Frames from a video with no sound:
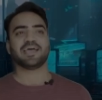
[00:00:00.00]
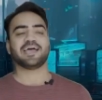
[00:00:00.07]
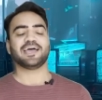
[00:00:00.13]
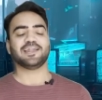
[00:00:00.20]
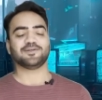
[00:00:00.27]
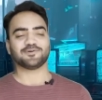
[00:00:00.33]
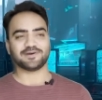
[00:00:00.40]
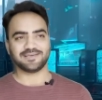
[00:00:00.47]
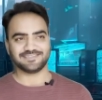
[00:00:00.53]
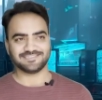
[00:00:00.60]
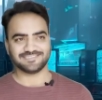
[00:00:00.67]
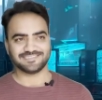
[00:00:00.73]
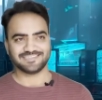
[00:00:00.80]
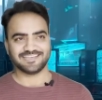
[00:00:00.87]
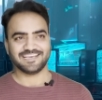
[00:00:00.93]
Hello
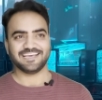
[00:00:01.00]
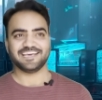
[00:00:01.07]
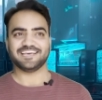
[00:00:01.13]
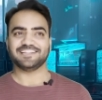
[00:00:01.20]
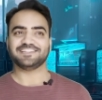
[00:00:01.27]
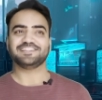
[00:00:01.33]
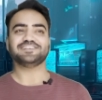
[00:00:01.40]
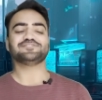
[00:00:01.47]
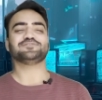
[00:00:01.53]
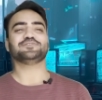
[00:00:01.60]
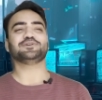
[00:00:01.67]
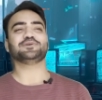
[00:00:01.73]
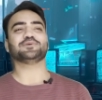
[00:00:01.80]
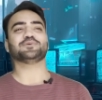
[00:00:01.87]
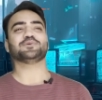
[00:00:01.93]
guys, in this
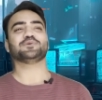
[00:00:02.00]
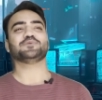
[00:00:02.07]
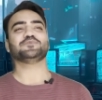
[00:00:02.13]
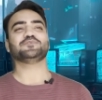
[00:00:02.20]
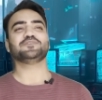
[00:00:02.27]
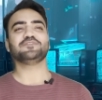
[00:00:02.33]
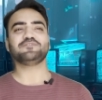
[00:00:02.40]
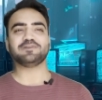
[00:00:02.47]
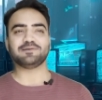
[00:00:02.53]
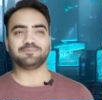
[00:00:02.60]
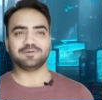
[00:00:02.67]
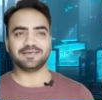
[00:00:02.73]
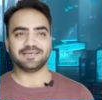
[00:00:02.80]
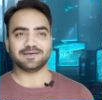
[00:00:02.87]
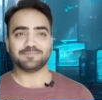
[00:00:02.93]
video we will
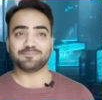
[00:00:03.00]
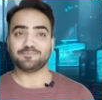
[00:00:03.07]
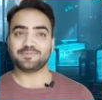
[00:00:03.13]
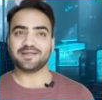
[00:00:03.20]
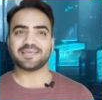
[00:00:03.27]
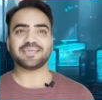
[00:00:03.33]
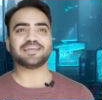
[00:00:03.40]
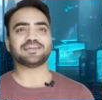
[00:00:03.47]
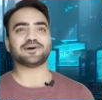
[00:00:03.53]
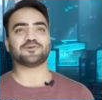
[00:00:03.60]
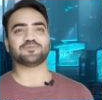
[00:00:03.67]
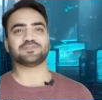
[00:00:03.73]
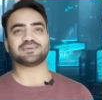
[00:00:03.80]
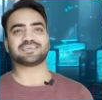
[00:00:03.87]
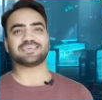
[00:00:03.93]
be breaking
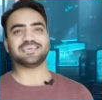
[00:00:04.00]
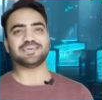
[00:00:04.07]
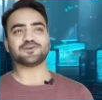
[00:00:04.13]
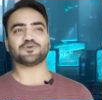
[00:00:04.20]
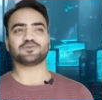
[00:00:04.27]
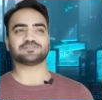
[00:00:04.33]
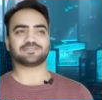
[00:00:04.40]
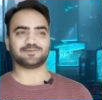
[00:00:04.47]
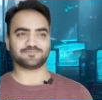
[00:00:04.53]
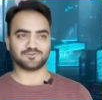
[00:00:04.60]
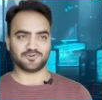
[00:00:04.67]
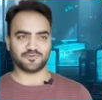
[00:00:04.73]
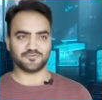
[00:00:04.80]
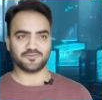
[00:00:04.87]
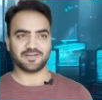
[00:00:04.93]
down the key concepts
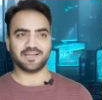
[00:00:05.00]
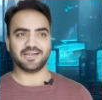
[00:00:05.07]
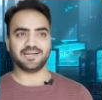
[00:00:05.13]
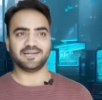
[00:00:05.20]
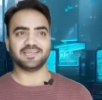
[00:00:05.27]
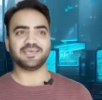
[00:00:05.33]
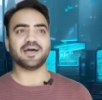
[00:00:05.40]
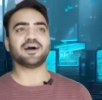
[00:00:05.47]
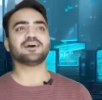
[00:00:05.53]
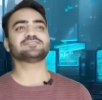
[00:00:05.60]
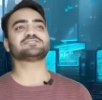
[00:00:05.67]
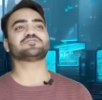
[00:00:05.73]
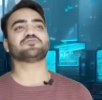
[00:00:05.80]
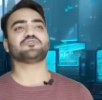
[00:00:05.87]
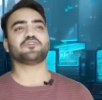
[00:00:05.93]
of India's
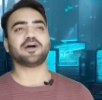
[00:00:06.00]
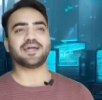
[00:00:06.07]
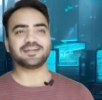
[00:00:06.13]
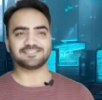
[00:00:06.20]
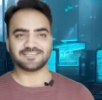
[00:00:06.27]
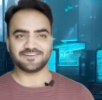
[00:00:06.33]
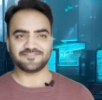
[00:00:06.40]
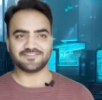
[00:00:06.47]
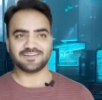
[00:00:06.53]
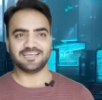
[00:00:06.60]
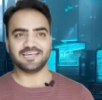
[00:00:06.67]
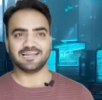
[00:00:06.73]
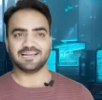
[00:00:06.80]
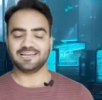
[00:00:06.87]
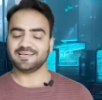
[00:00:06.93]
fire
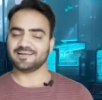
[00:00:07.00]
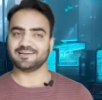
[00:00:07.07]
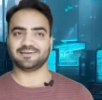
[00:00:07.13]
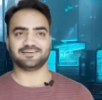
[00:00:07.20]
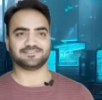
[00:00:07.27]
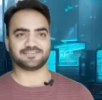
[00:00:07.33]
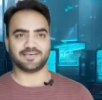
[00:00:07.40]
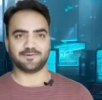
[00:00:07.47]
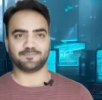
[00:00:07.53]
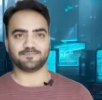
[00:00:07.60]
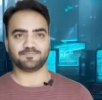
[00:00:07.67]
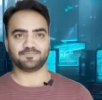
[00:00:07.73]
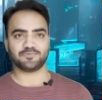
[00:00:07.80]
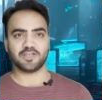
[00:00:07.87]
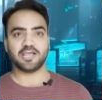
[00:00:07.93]
safety legal landscape.
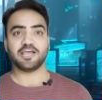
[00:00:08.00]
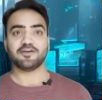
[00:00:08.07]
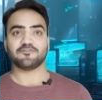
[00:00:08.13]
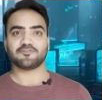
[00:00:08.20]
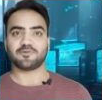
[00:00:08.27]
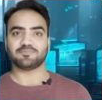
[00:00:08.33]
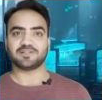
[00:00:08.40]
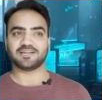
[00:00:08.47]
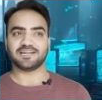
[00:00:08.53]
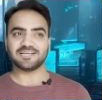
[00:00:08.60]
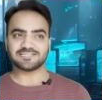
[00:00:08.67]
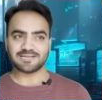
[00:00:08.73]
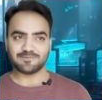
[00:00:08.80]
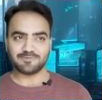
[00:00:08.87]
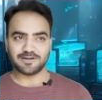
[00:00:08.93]
From the
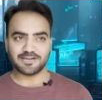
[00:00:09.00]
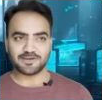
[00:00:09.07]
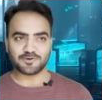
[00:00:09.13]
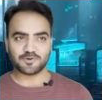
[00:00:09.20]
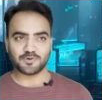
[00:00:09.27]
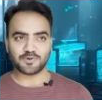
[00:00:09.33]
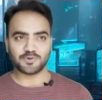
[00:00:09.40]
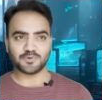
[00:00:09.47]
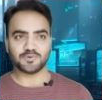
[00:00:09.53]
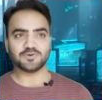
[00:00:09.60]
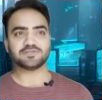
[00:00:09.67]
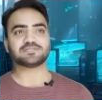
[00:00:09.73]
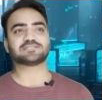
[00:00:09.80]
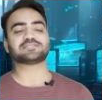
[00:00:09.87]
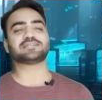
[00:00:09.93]
National Building Code to
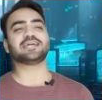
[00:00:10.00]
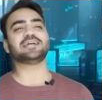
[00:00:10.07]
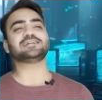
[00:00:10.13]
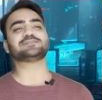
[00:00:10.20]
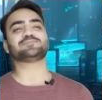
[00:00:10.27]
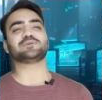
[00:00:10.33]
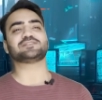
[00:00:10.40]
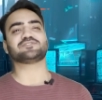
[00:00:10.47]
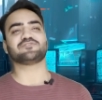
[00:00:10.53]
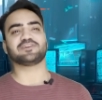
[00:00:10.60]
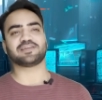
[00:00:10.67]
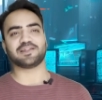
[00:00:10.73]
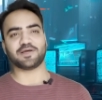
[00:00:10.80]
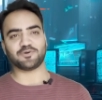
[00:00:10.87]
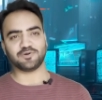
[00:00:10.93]
state
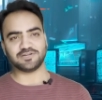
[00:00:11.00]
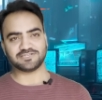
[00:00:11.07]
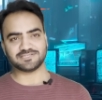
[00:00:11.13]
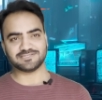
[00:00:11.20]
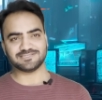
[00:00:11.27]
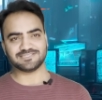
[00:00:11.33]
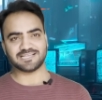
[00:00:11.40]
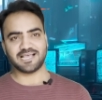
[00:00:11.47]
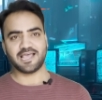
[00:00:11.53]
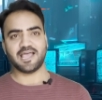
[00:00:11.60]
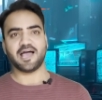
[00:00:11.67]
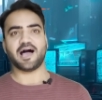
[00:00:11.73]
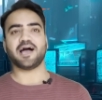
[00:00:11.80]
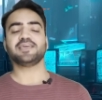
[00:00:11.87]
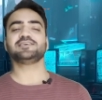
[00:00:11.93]
specific regulations,
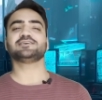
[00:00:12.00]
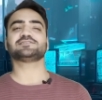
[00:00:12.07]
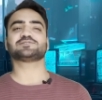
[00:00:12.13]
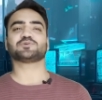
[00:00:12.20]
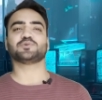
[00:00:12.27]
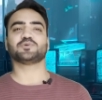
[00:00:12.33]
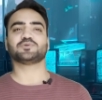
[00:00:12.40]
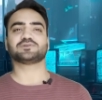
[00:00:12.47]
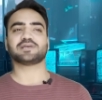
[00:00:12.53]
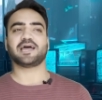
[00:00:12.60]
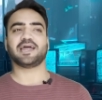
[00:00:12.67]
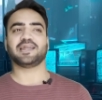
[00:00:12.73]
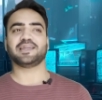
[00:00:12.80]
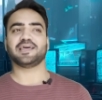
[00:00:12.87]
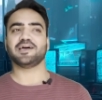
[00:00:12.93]
IS codes
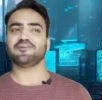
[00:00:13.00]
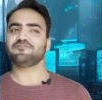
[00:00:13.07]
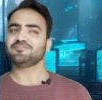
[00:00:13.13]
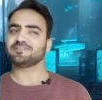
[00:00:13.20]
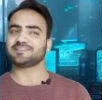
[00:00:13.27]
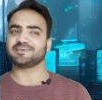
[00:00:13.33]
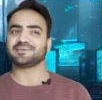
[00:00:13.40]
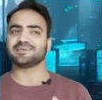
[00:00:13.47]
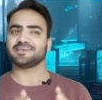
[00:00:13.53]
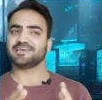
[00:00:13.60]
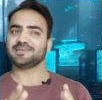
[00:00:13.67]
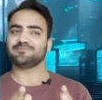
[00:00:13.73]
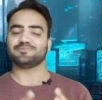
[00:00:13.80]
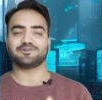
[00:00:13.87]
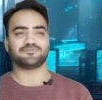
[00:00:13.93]
and everything
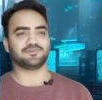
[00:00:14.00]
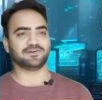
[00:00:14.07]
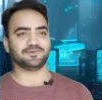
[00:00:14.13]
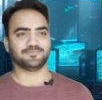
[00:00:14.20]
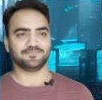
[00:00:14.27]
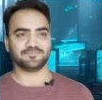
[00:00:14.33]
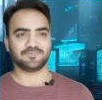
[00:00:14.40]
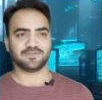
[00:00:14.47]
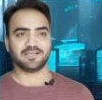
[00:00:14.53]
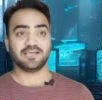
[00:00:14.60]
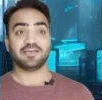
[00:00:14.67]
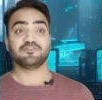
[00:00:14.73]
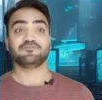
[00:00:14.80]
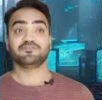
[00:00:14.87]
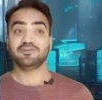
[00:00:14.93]
in between.
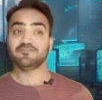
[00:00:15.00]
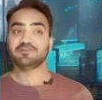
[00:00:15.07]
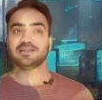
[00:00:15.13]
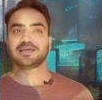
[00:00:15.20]
We will